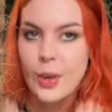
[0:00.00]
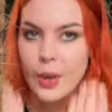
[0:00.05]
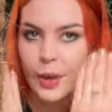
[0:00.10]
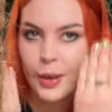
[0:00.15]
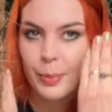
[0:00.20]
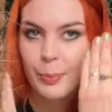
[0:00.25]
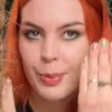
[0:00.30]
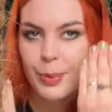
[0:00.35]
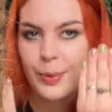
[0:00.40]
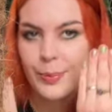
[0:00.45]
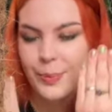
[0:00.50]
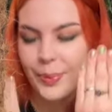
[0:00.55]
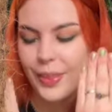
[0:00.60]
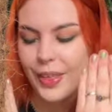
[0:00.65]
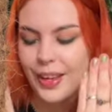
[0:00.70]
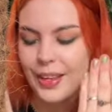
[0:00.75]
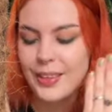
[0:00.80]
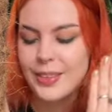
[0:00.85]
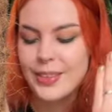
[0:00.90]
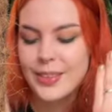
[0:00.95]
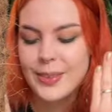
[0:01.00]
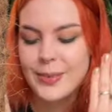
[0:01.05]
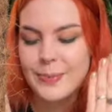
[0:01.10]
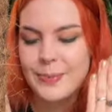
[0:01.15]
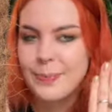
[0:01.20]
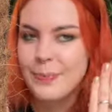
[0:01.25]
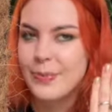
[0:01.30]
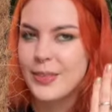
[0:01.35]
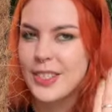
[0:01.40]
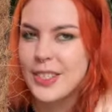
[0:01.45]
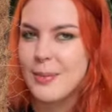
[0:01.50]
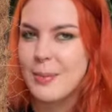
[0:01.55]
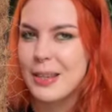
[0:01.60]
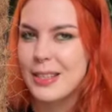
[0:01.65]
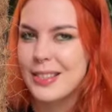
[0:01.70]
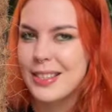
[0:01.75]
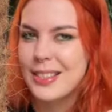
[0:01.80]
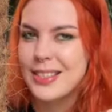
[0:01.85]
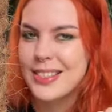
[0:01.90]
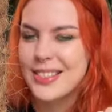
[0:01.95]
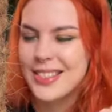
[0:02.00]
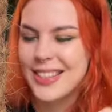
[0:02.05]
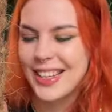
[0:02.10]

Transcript: up things. Does that make sense?